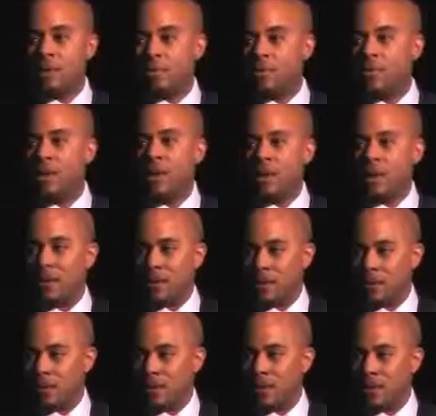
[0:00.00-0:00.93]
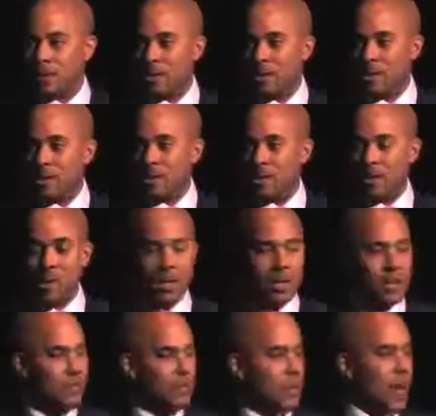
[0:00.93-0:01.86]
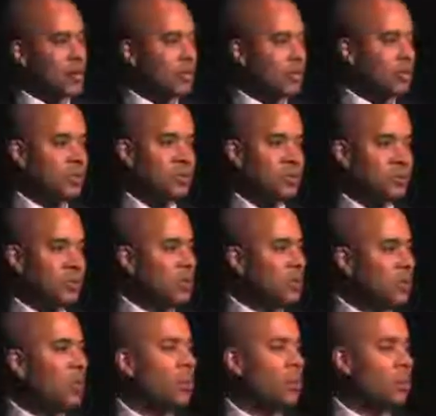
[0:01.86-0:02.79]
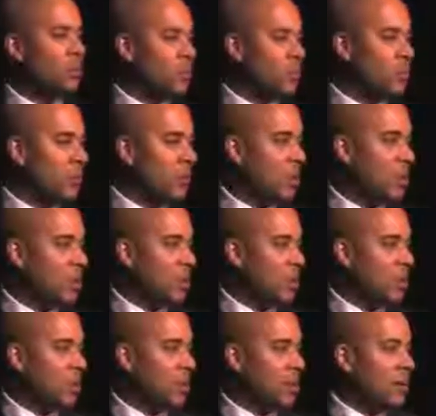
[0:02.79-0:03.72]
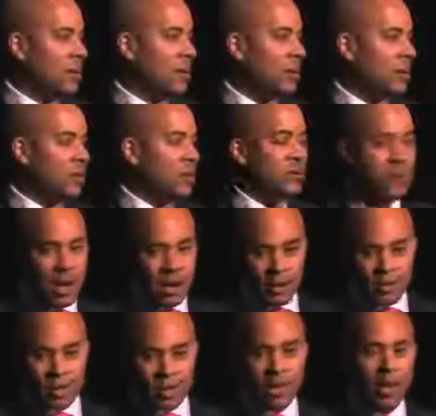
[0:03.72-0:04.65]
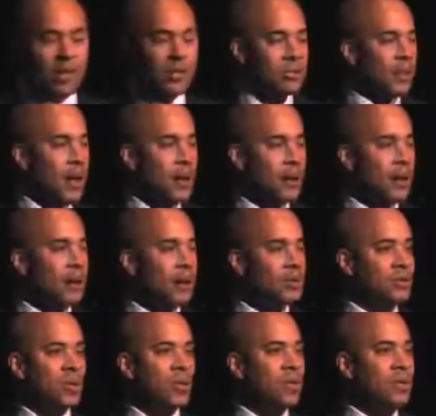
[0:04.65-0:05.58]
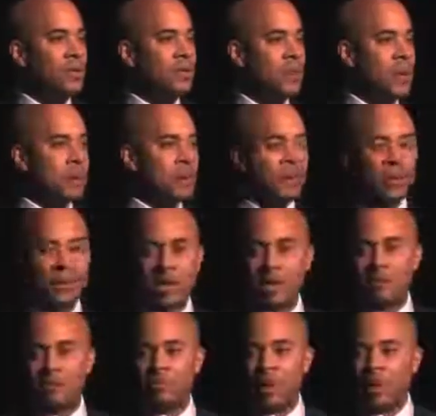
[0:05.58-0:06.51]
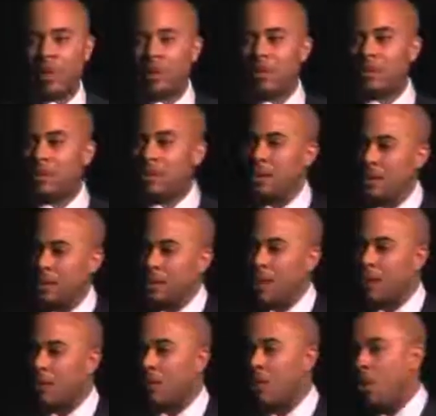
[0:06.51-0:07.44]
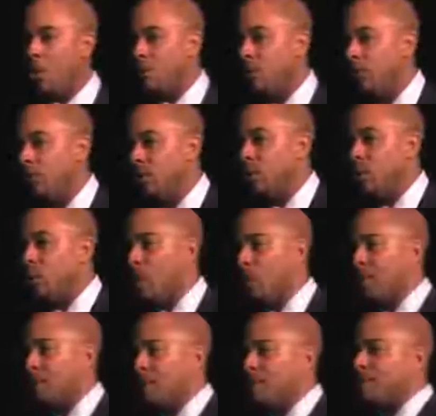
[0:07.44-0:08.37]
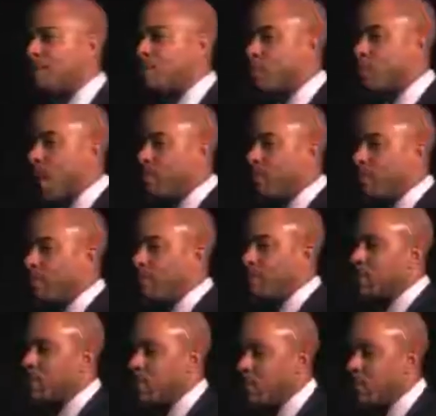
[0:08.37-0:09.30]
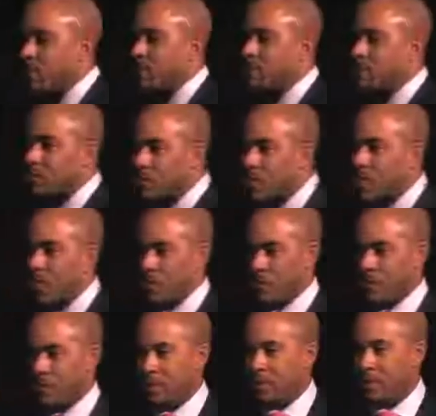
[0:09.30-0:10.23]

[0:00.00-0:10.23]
then when? And if not you, then who? You've got to realize right now, so many people are getting ready to think about, hopefully one day, probably thinking of starting.